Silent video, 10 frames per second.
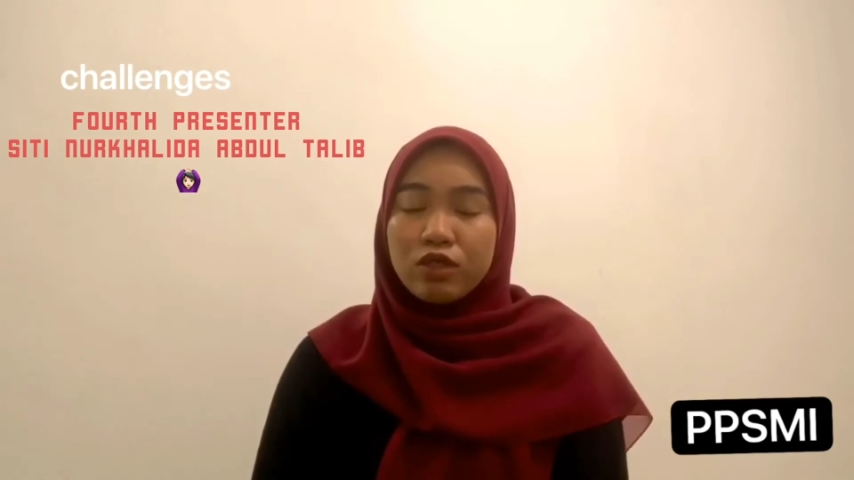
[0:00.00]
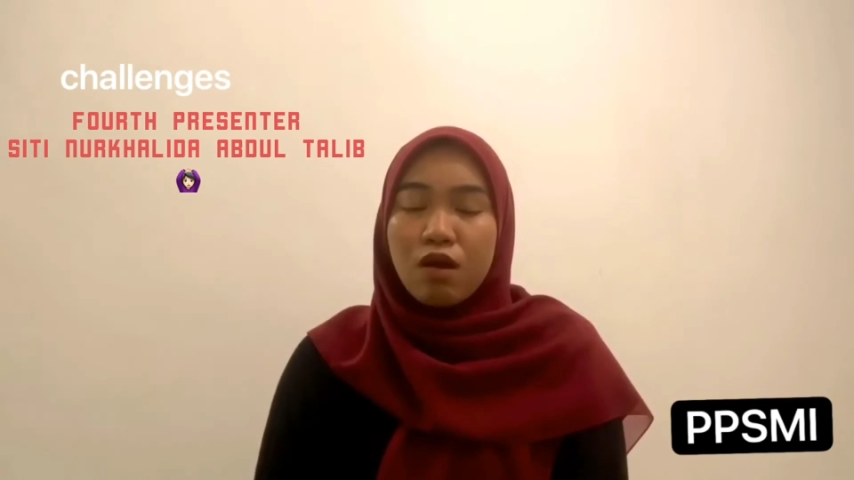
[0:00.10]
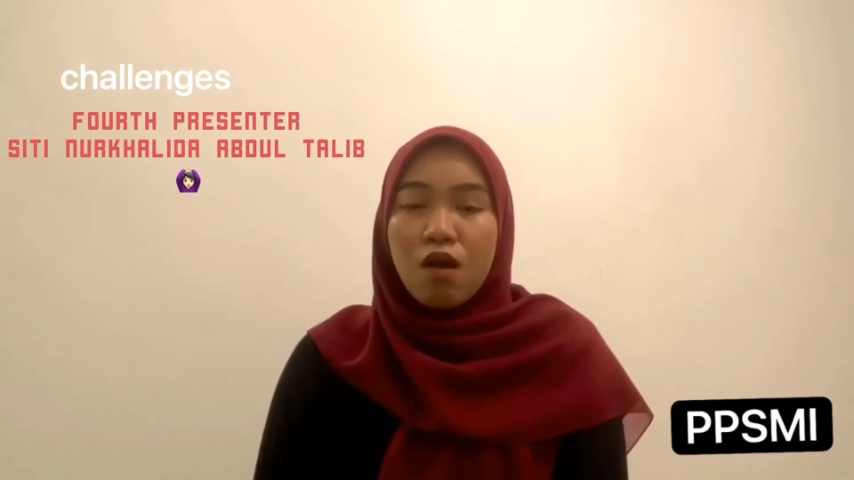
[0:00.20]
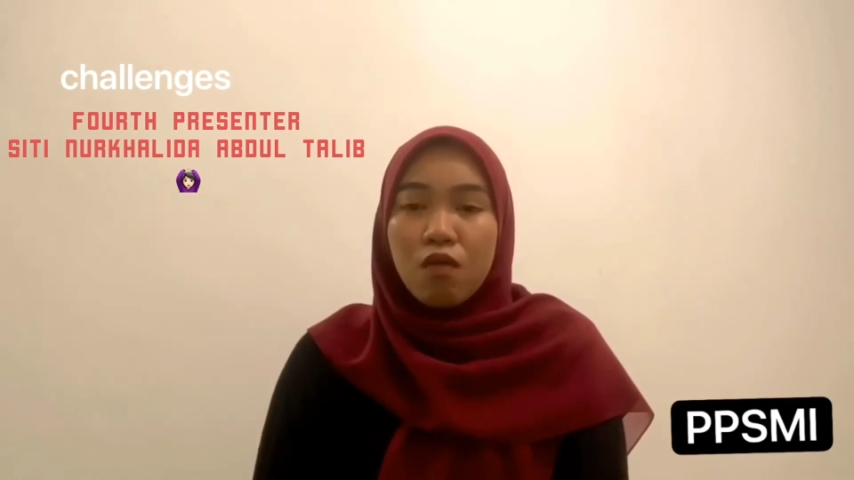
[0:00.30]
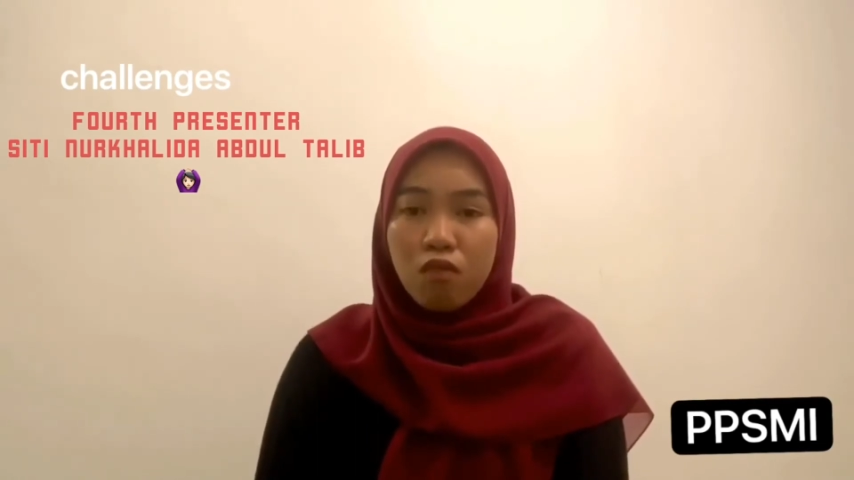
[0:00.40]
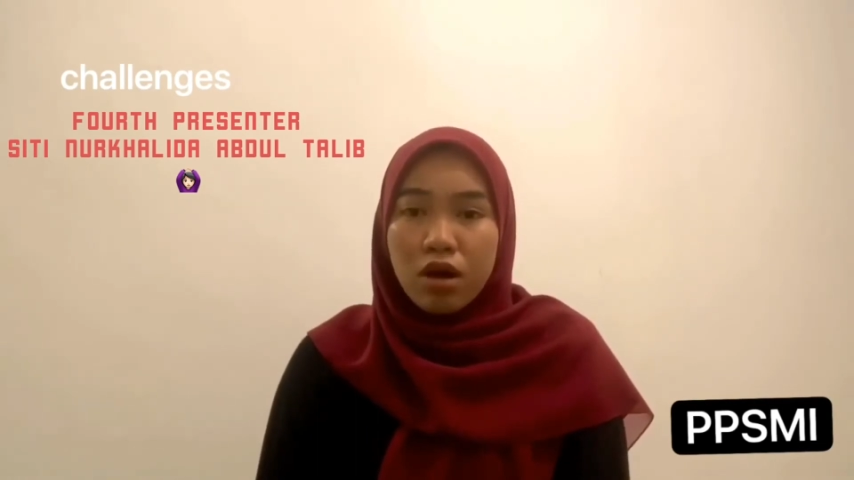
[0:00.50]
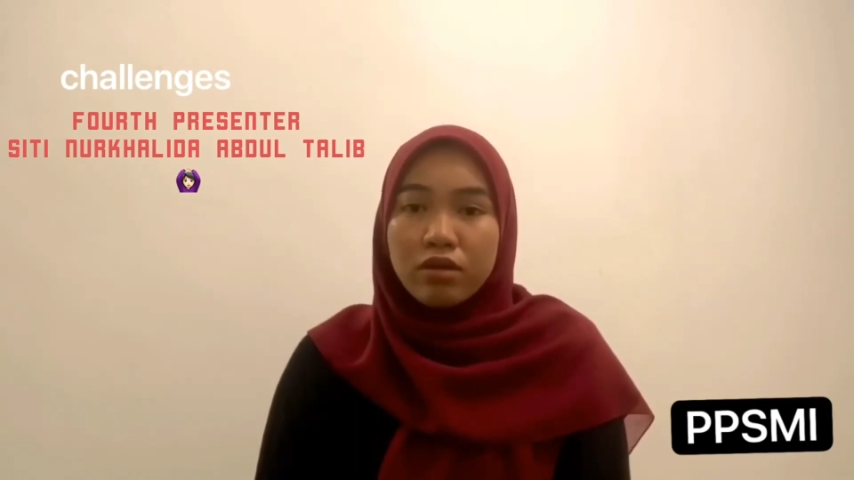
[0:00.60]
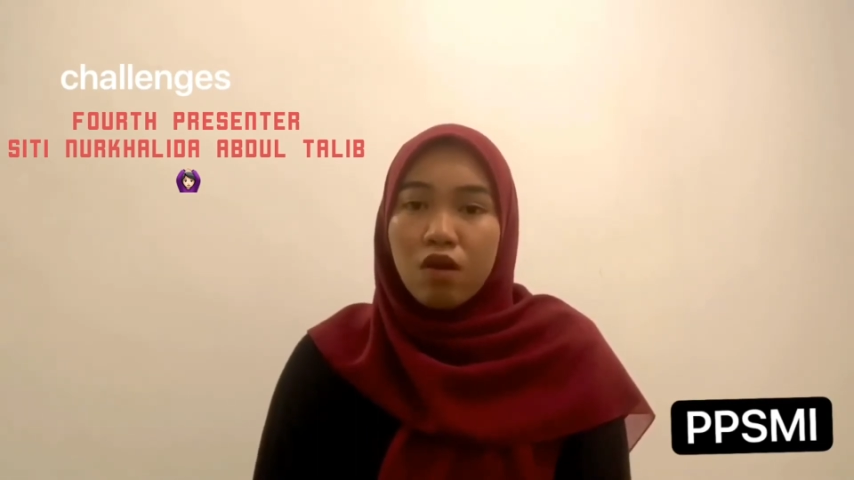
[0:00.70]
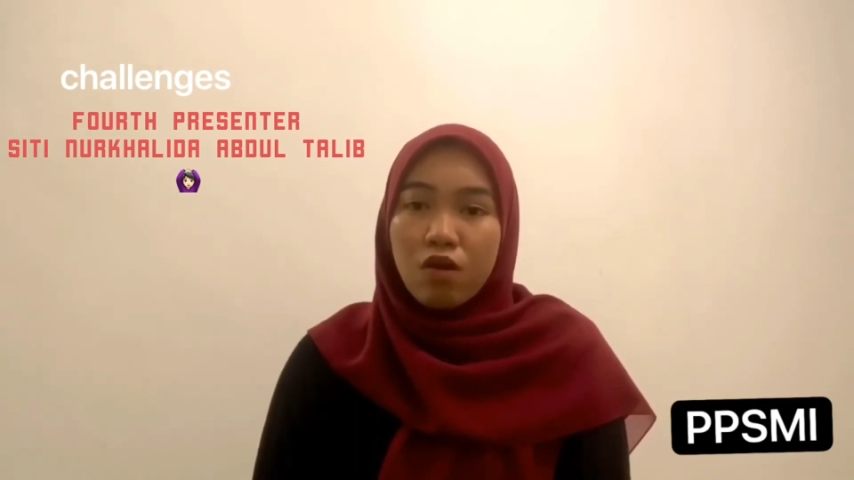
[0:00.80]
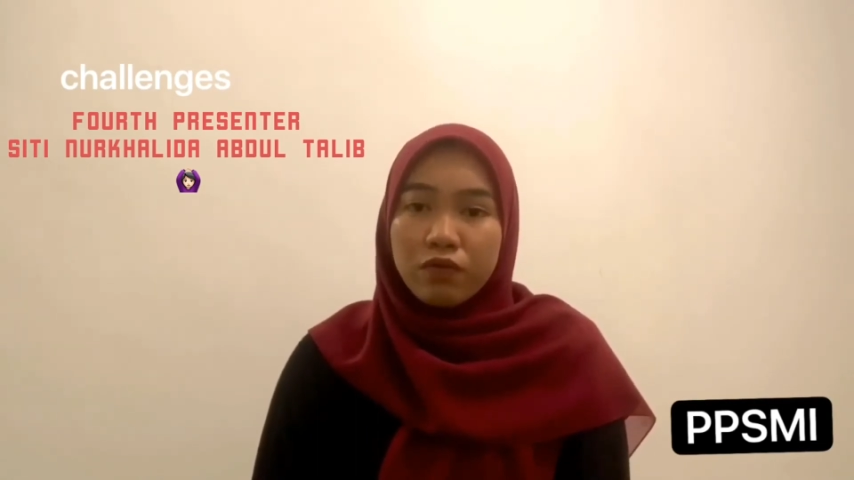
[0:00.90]
one of
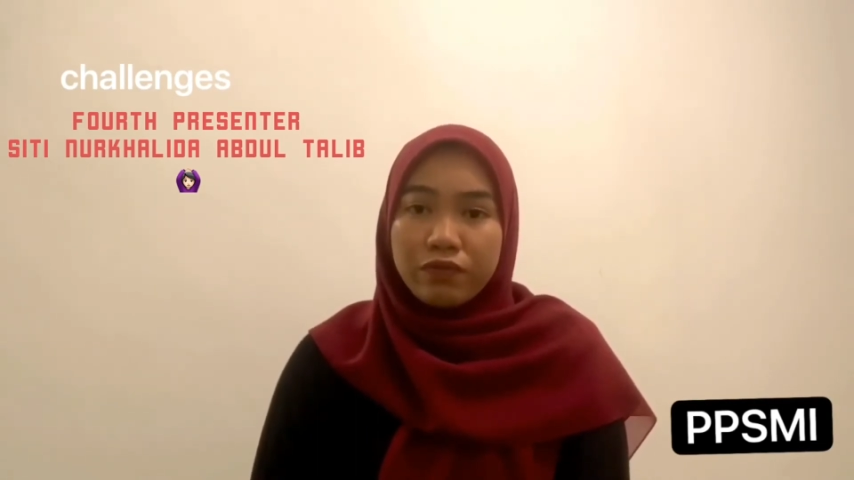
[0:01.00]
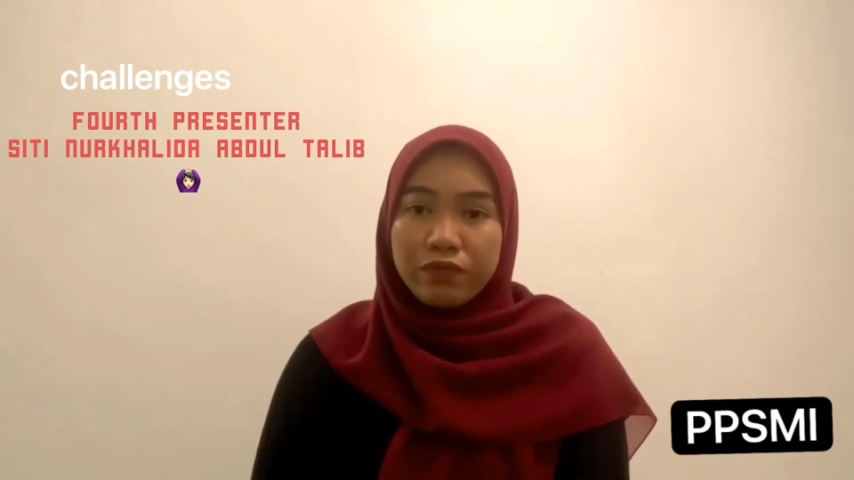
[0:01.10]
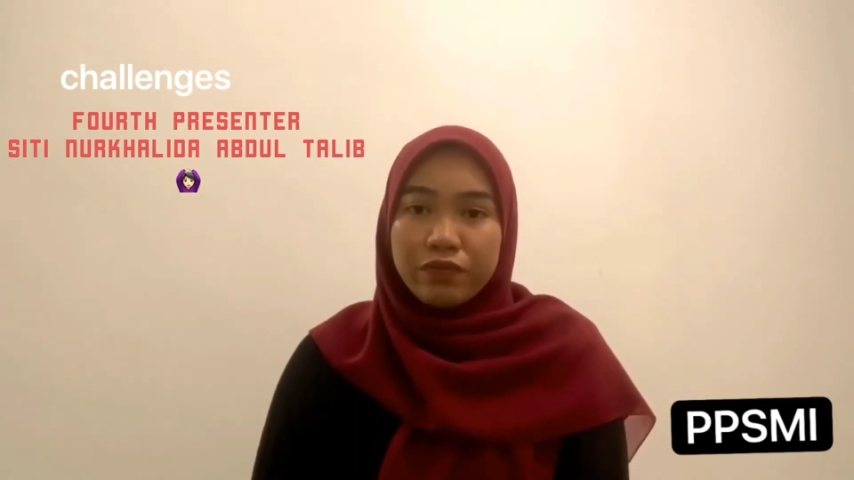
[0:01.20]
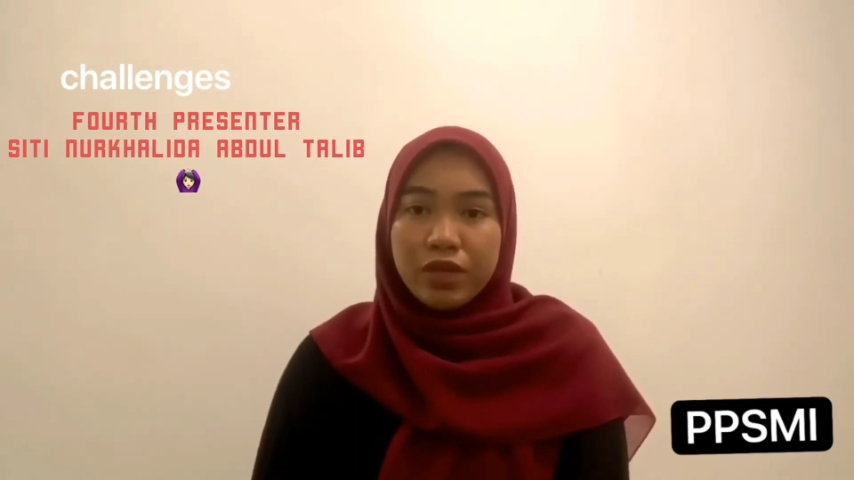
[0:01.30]
their